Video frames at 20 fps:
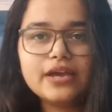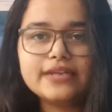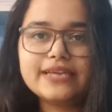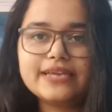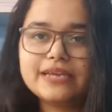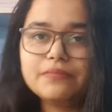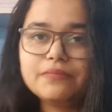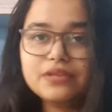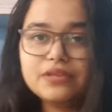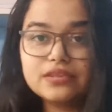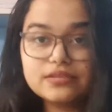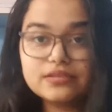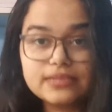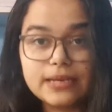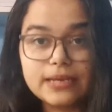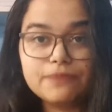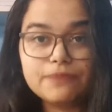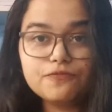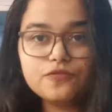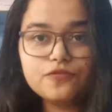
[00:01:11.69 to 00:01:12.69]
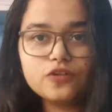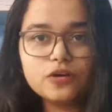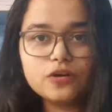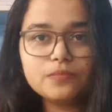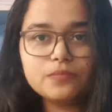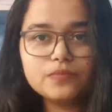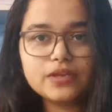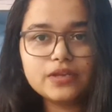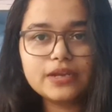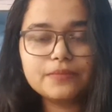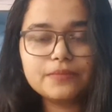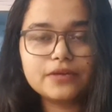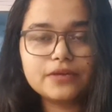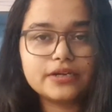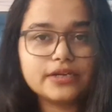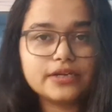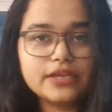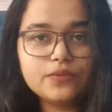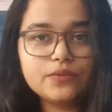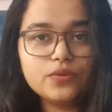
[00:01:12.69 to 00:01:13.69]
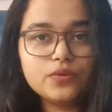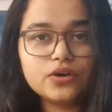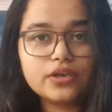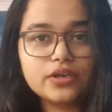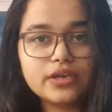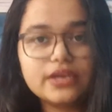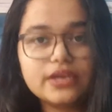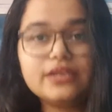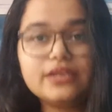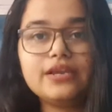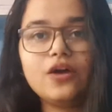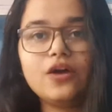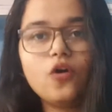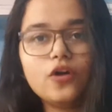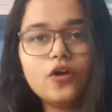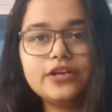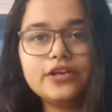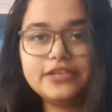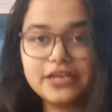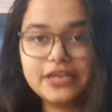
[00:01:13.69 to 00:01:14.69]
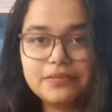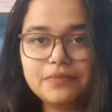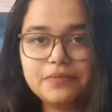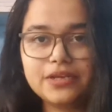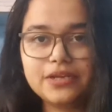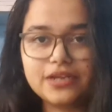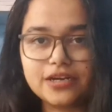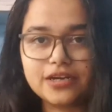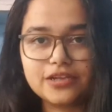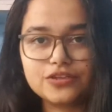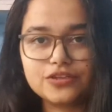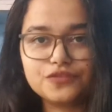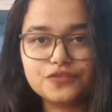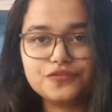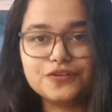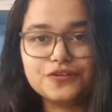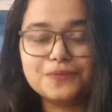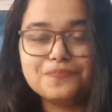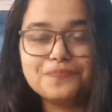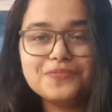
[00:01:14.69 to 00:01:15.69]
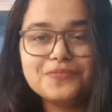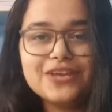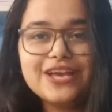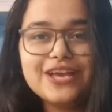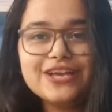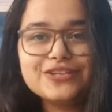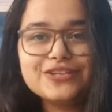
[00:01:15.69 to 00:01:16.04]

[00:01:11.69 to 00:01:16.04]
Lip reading: It can be in the same firm that I'm currently working in or it can be in another firm.